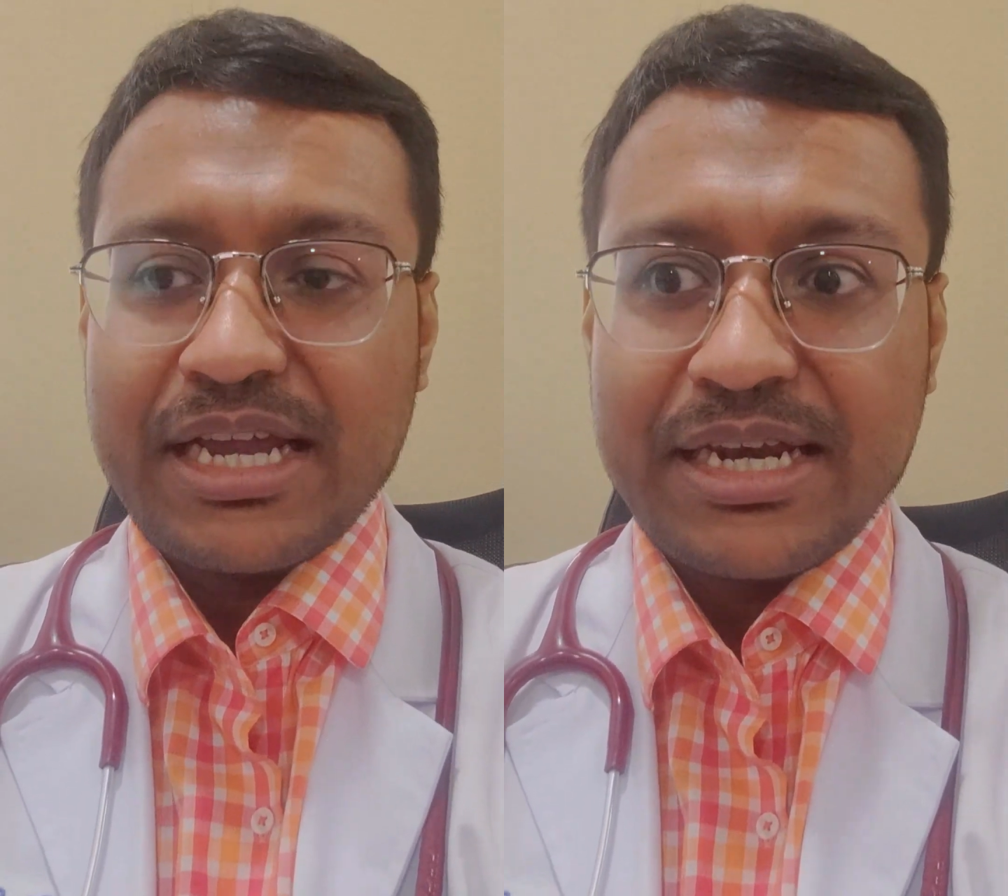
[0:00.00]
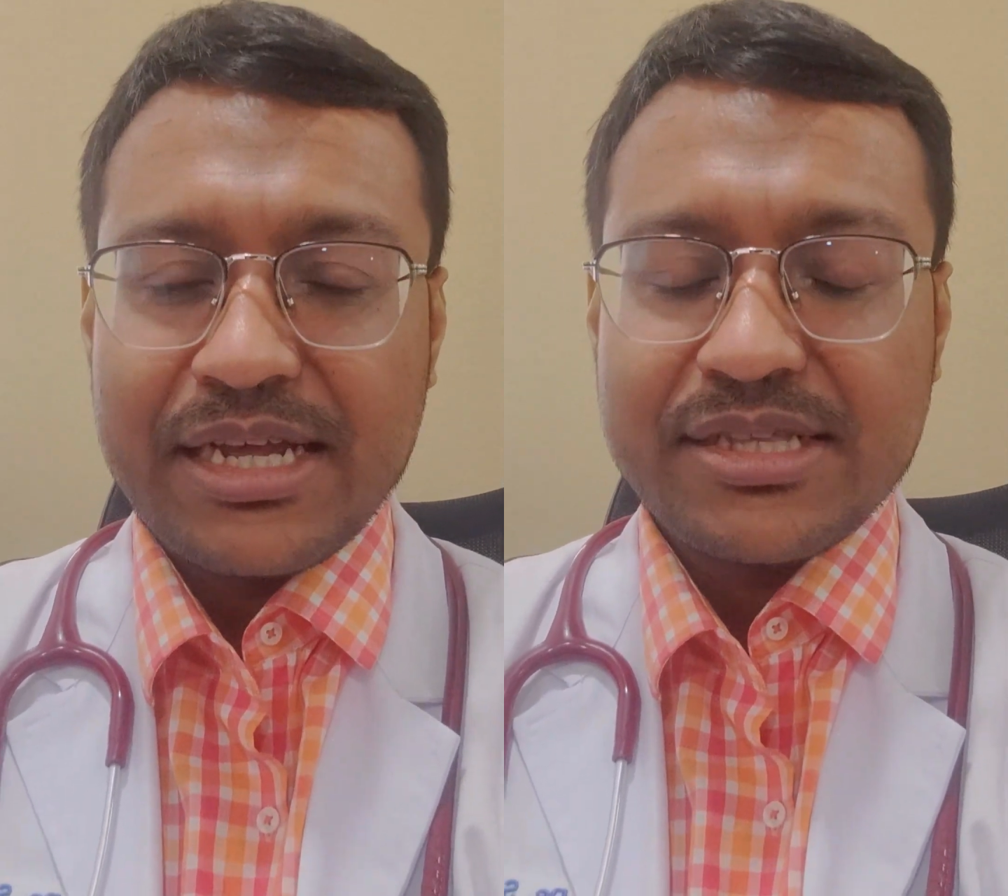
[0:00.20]

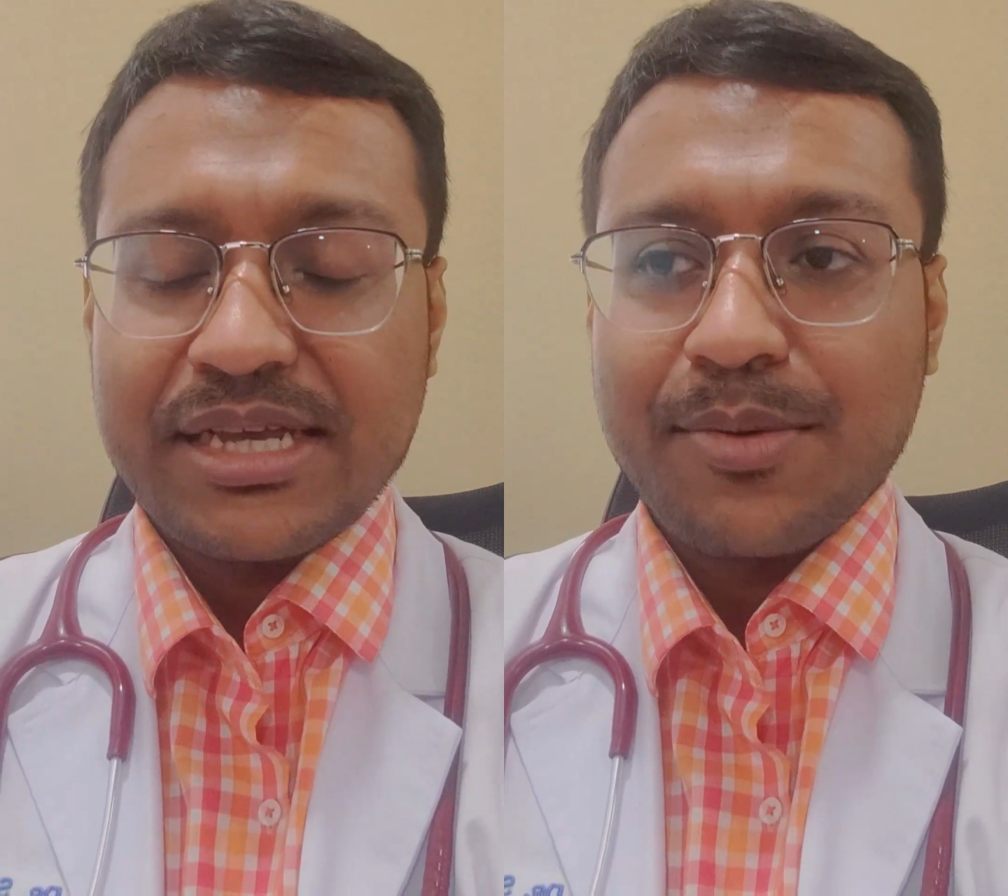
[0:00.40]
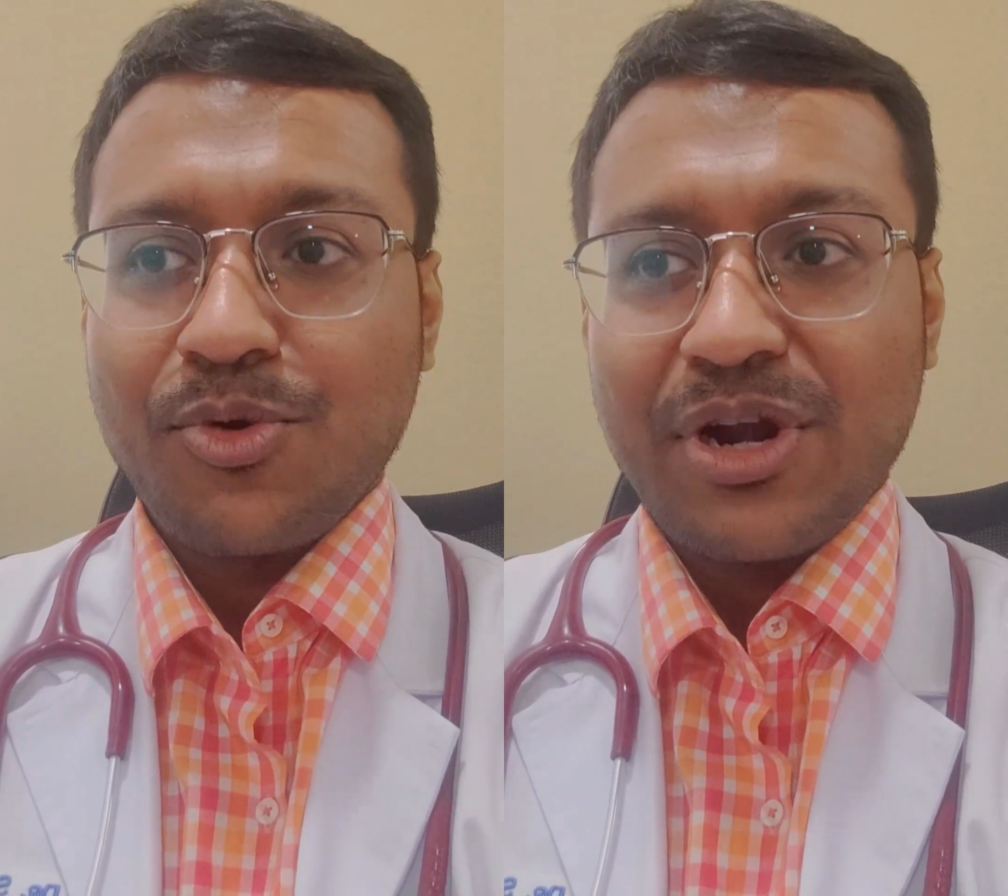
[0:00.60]

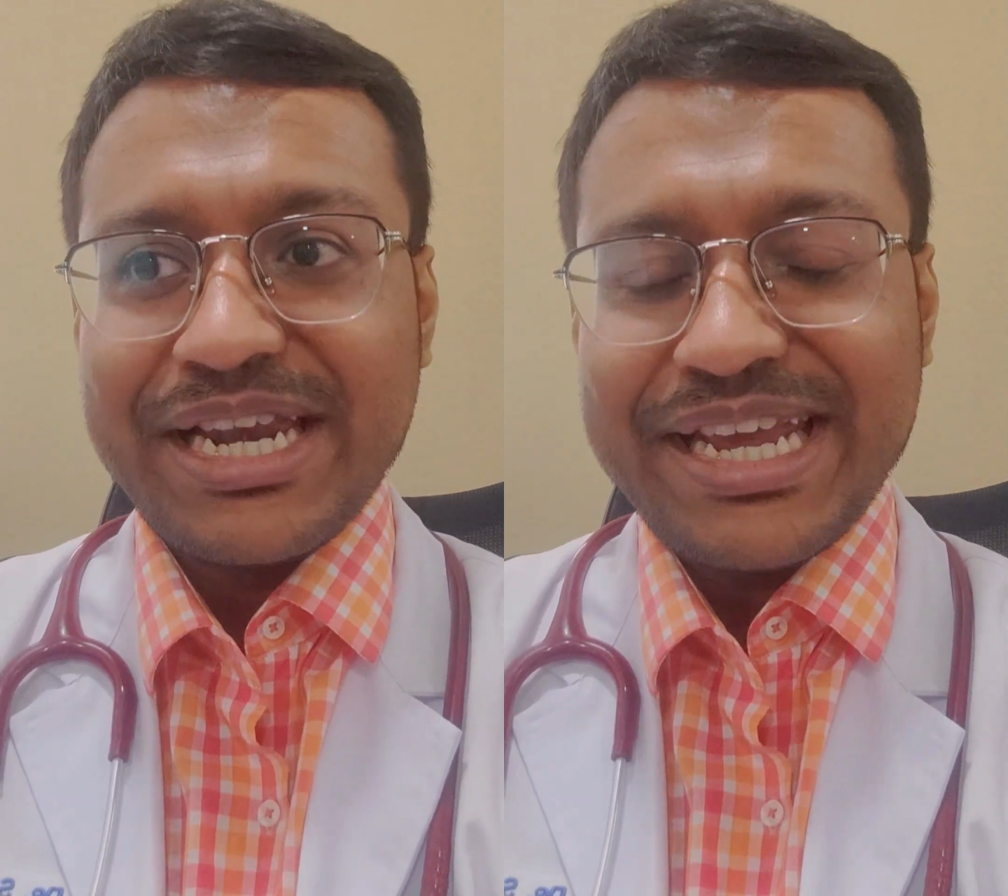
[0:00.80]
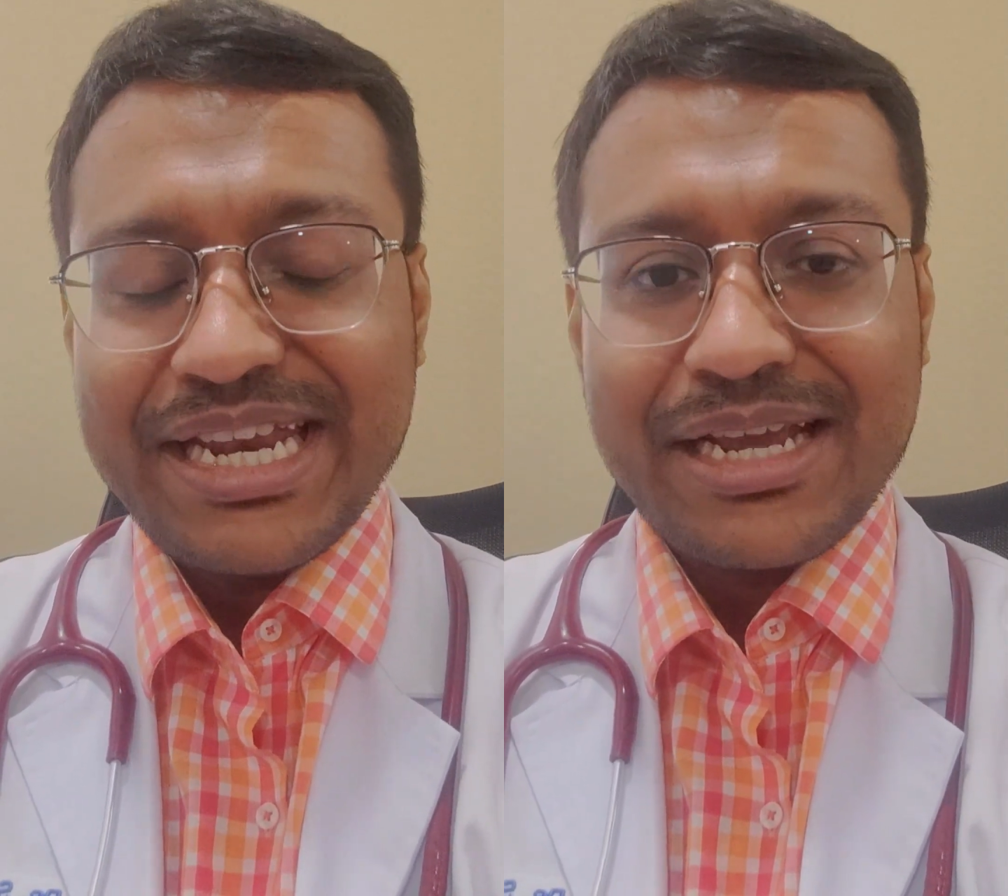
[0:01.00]
Indians are more
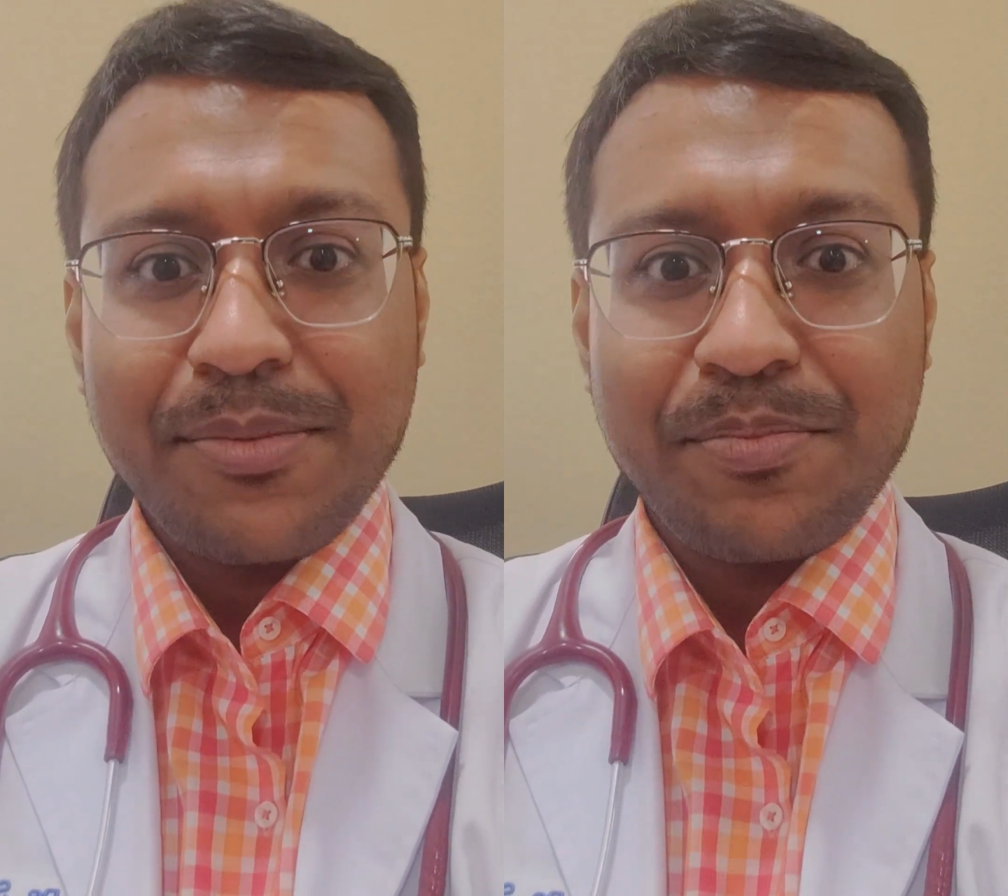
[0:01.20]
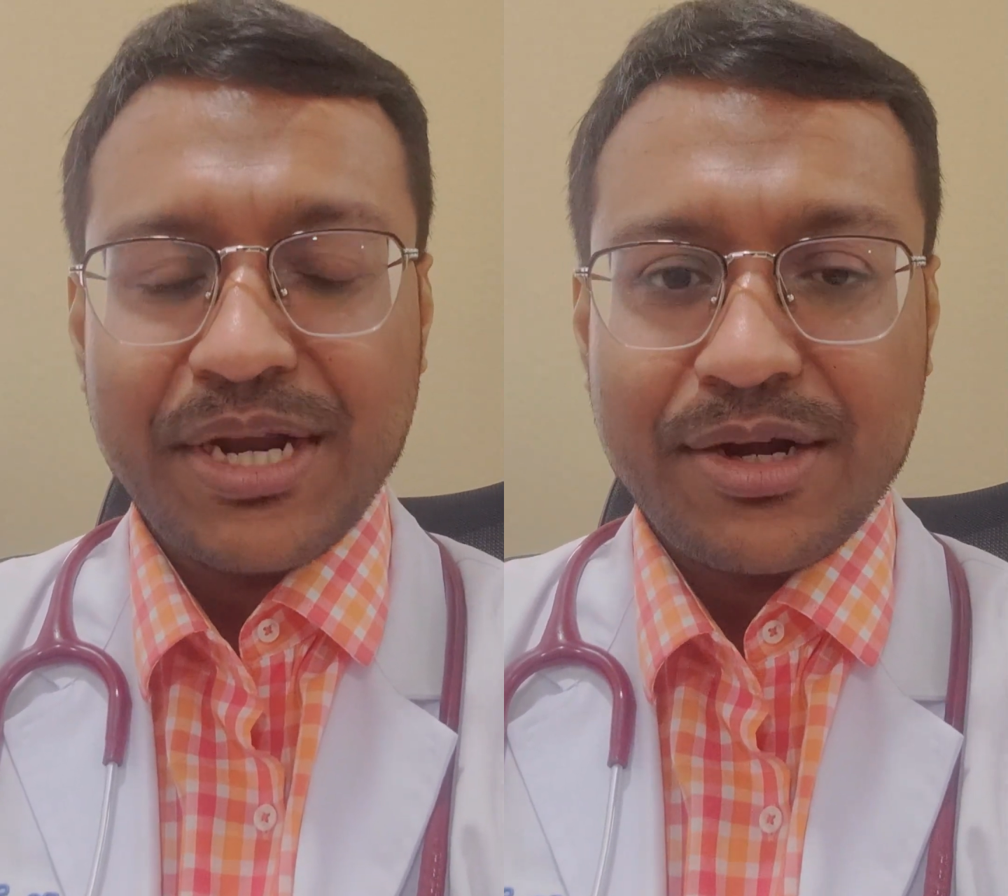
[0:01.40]
lean
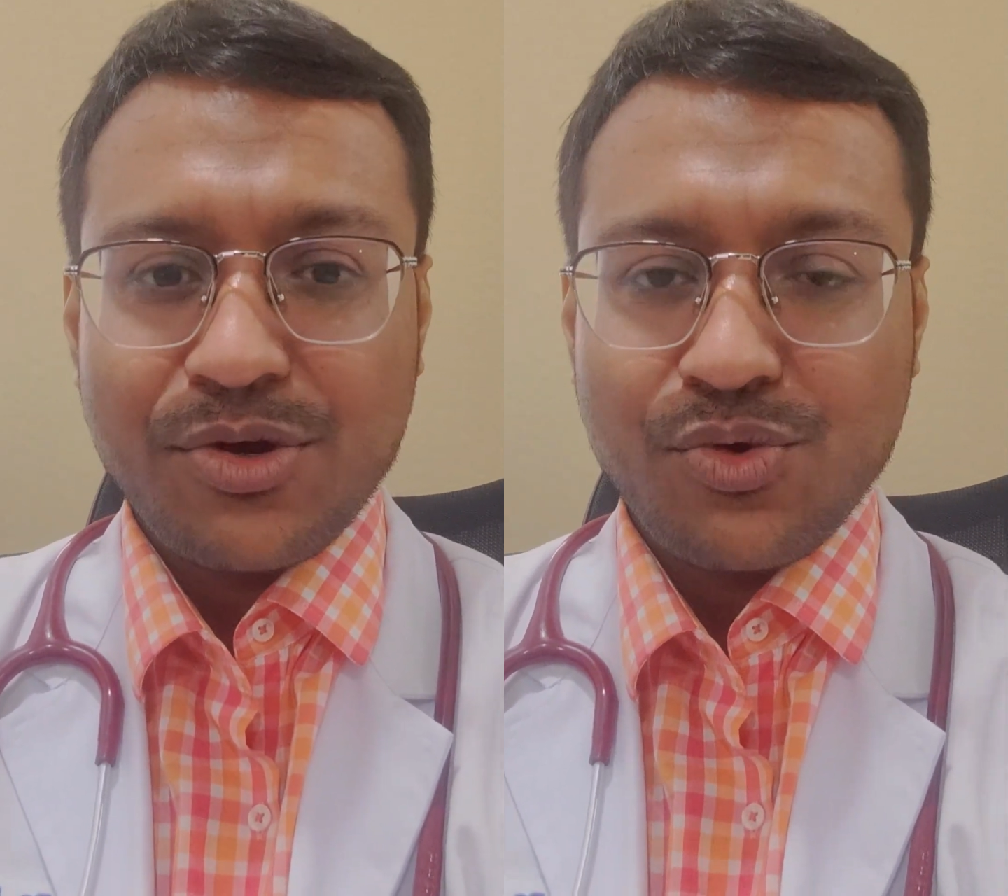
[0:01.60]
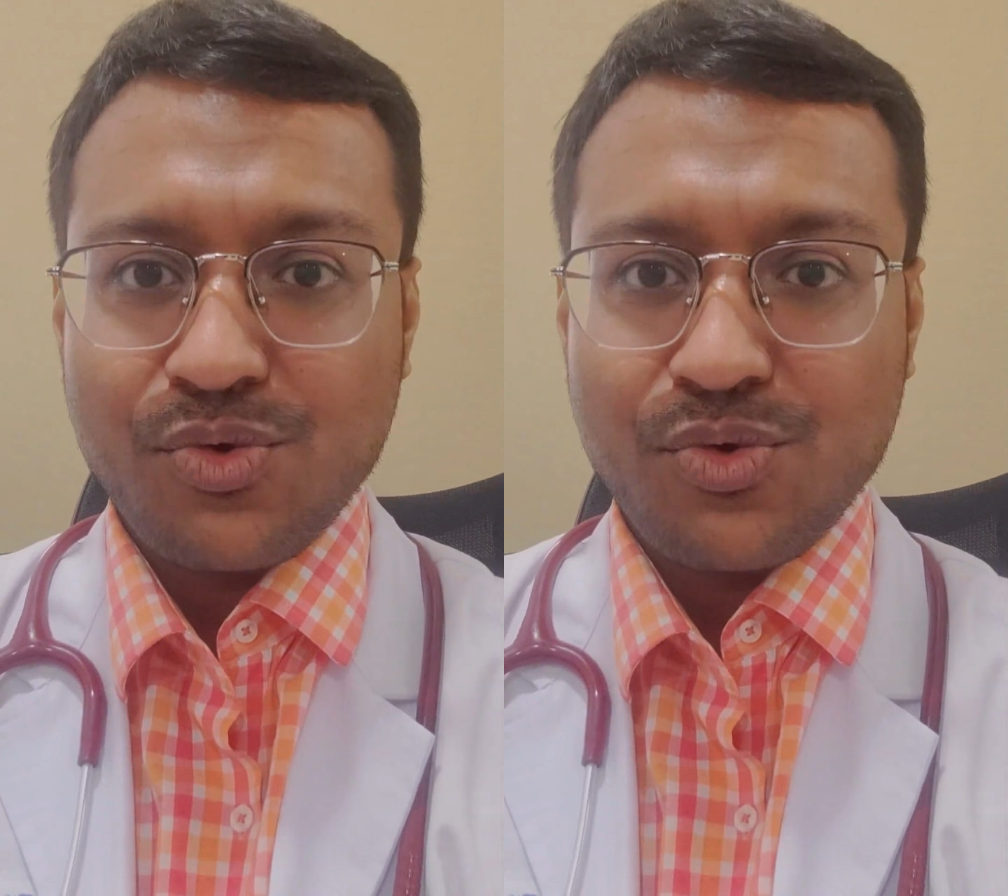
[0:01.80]
compared